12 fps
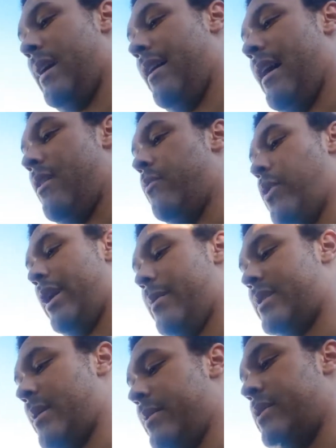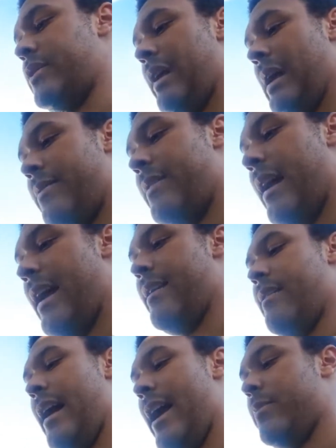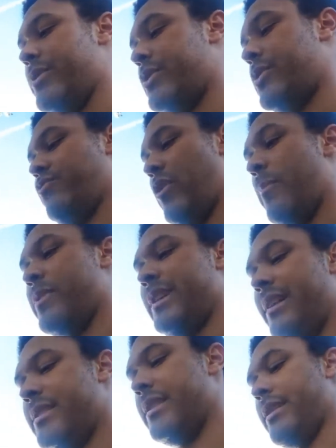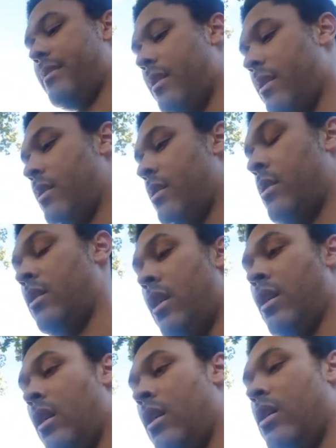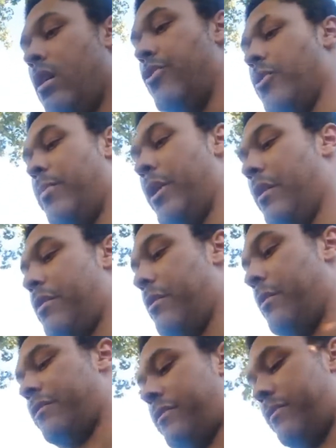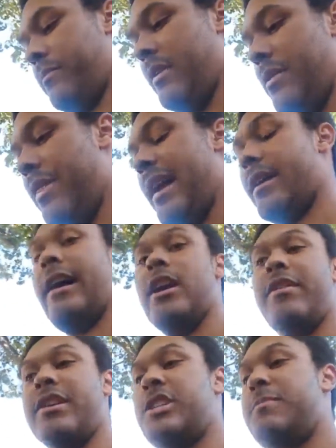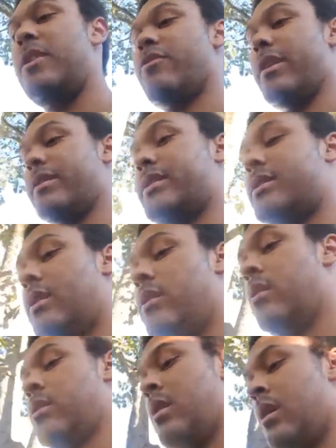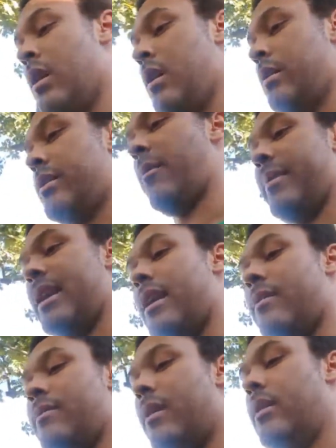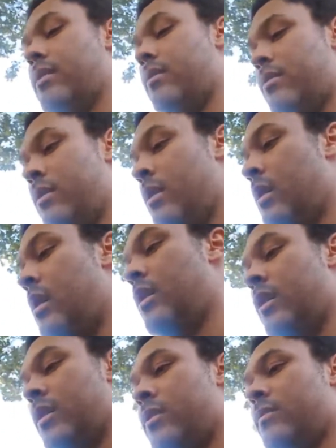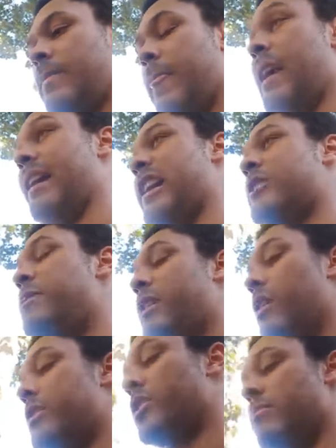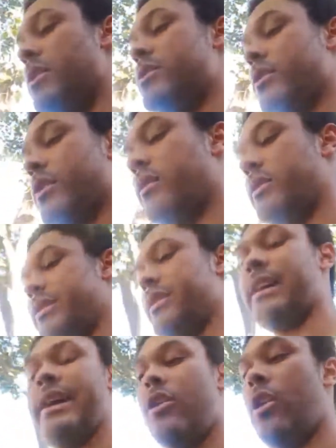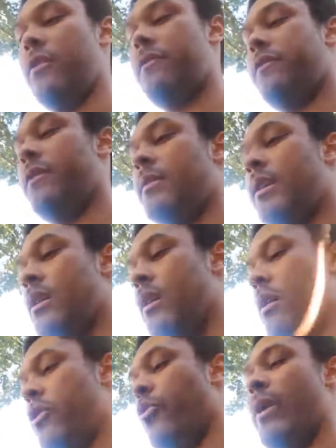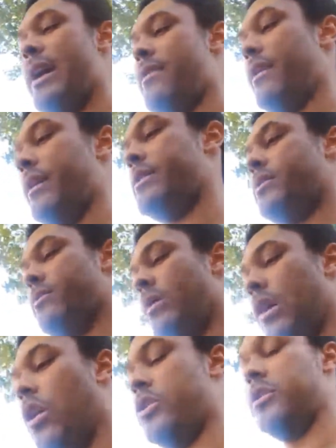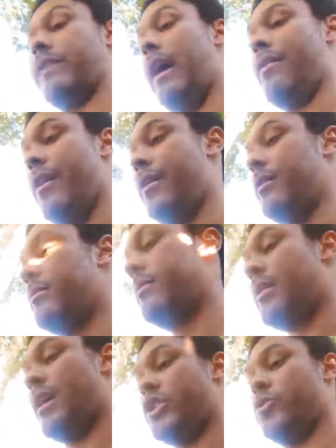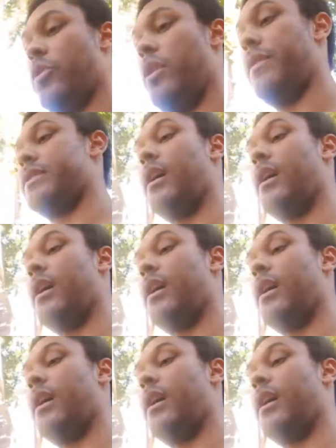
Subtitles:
and what I was able to do, I was representing the birth of that kind of experience coming in. I guess because the music girl didn't take off the way that a lot of other gachas were at the